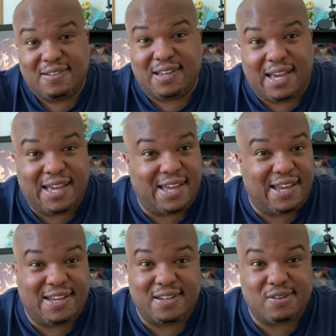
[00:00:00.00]

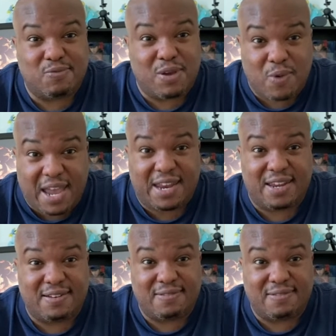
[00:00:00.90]
And we waited,